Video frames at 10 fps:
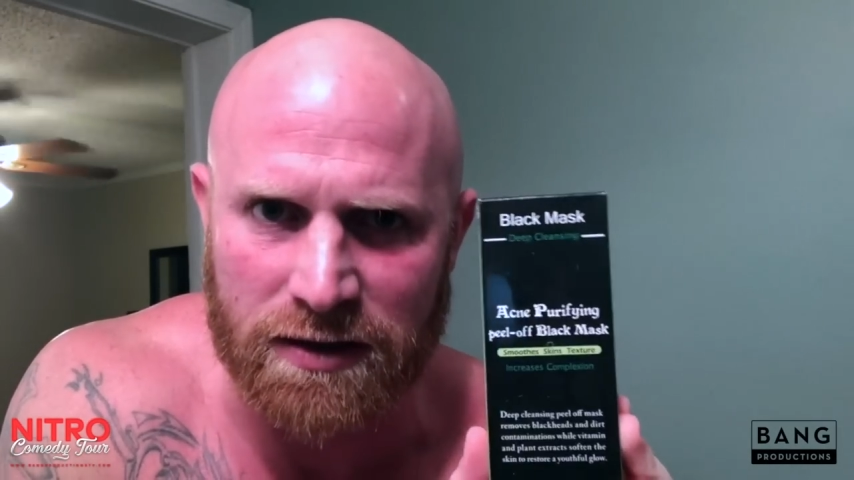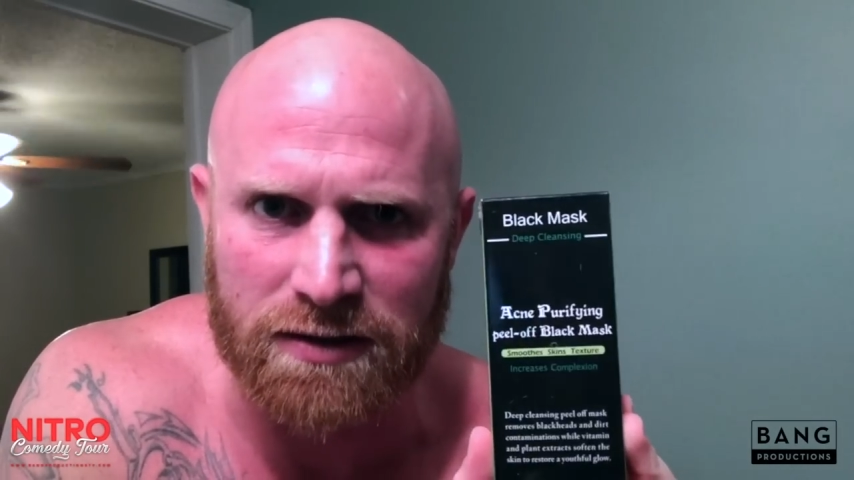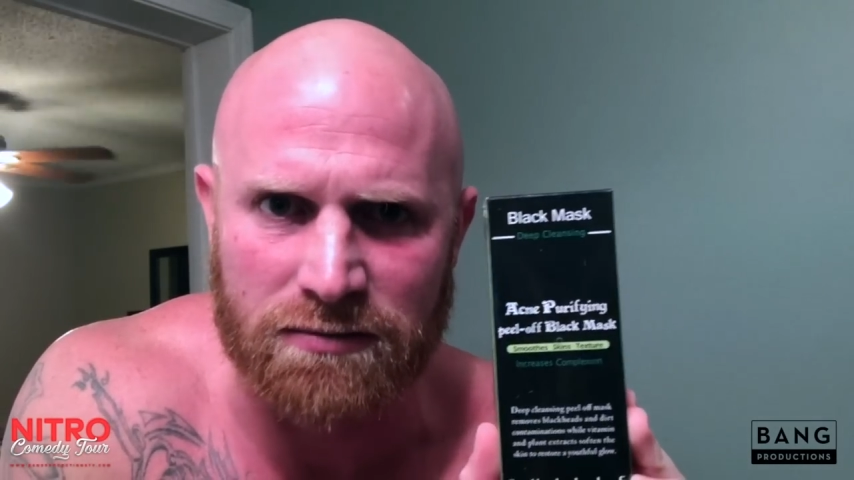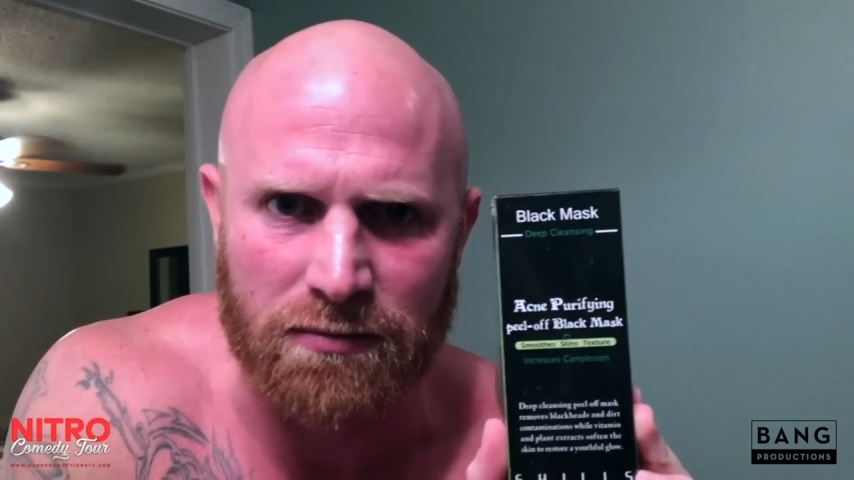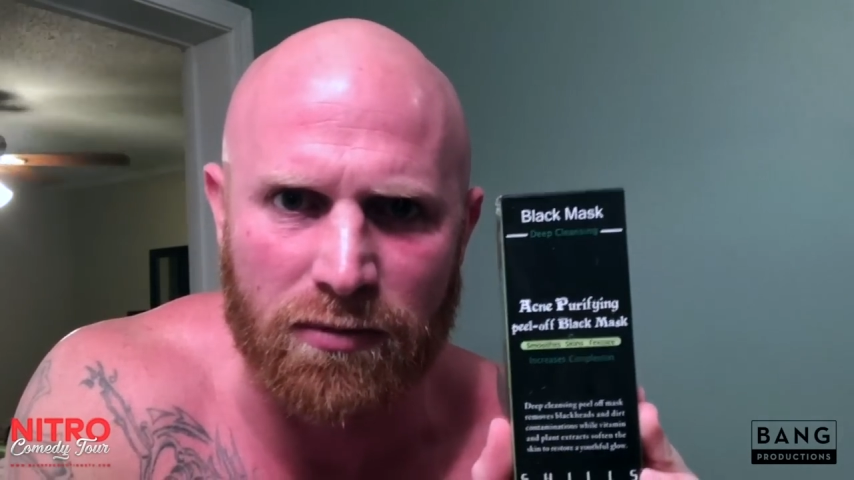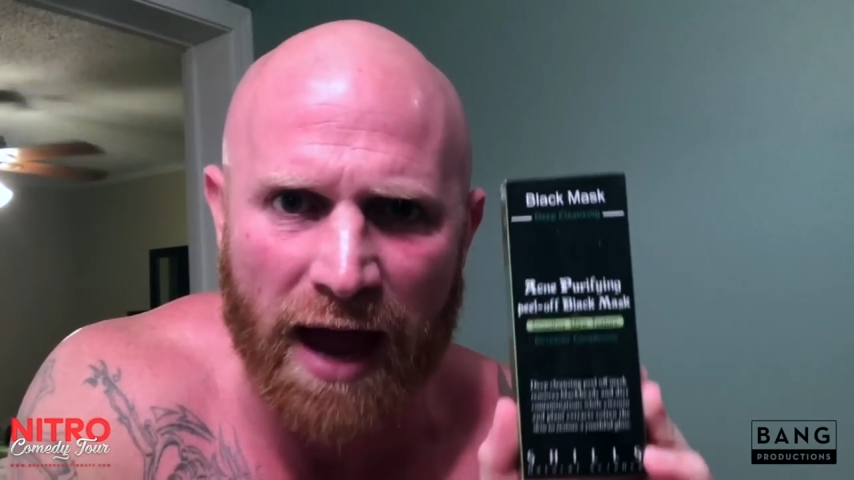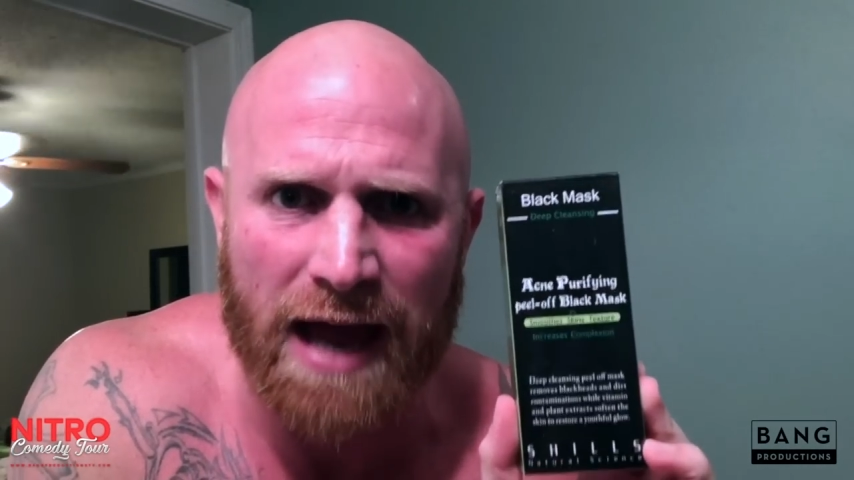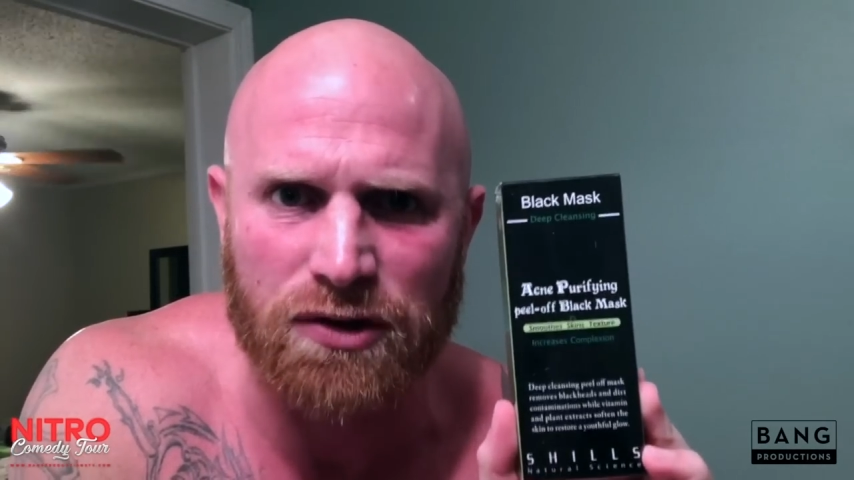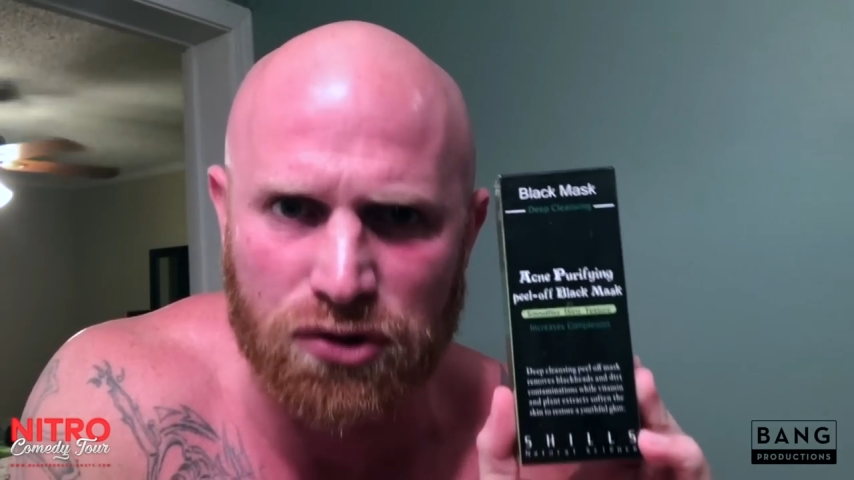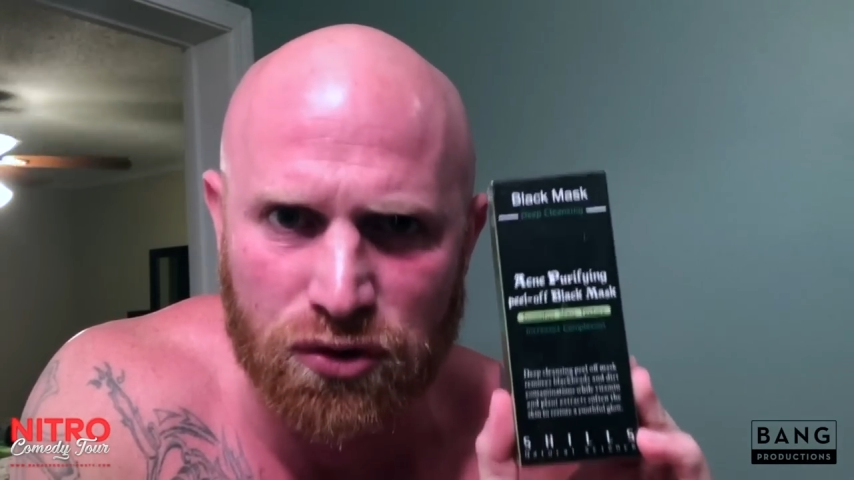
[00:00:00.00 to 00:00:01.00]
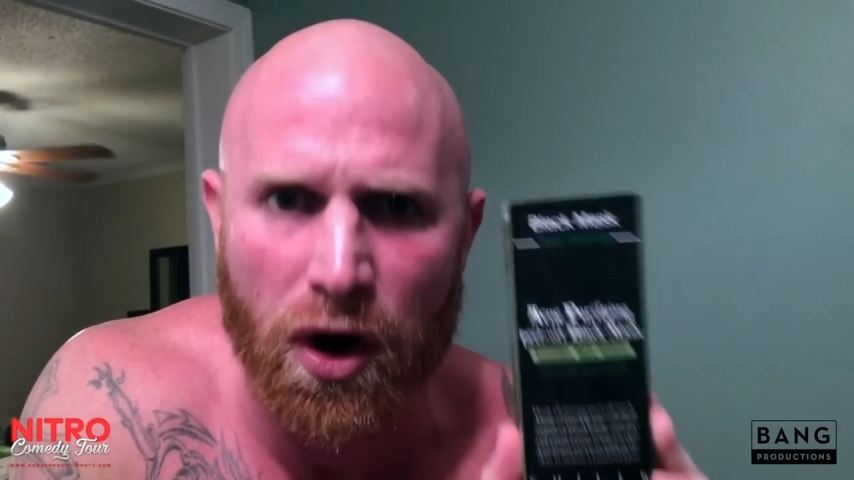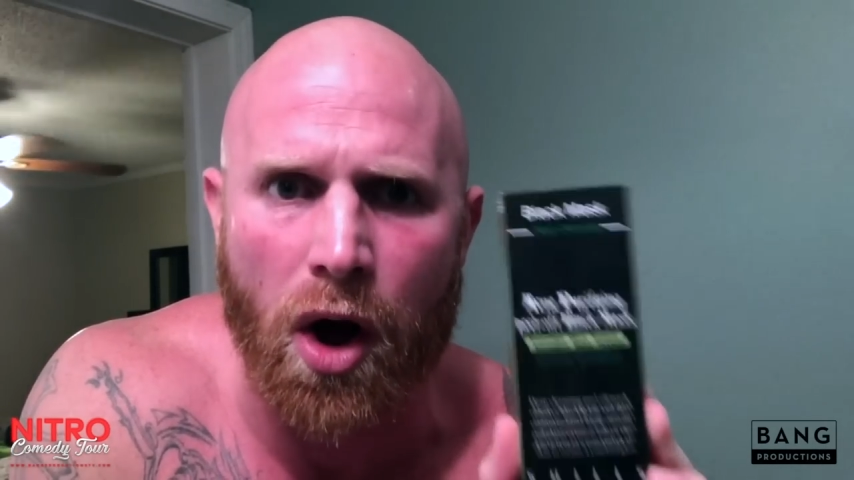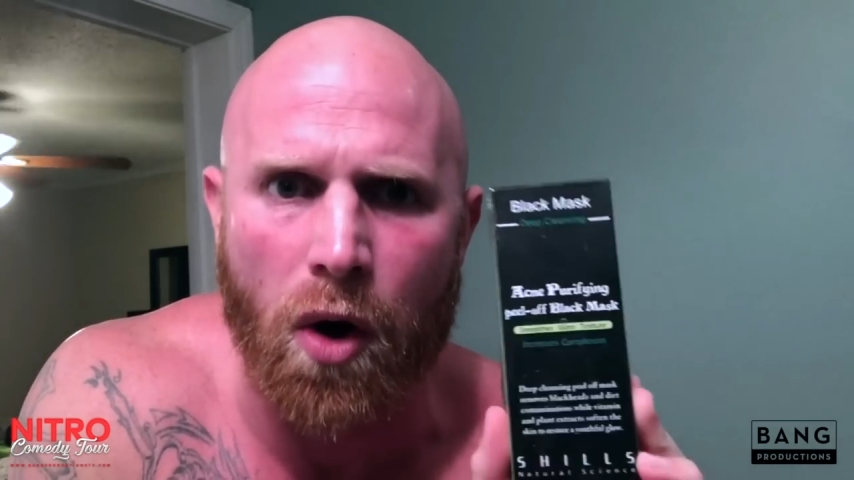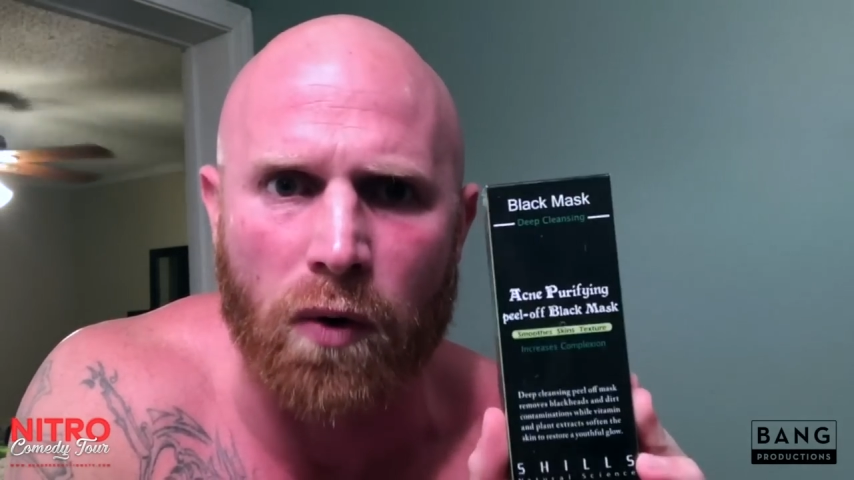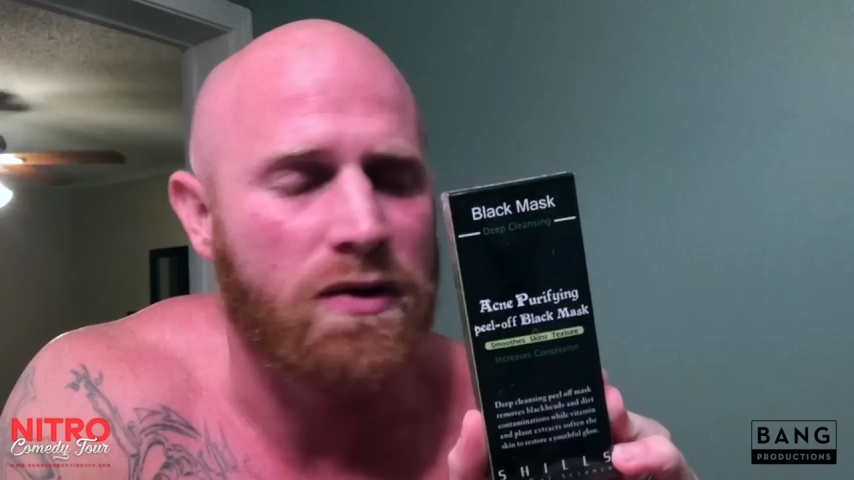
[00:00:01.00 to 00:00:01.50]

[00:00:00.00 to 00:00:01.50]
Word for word: It's that strong.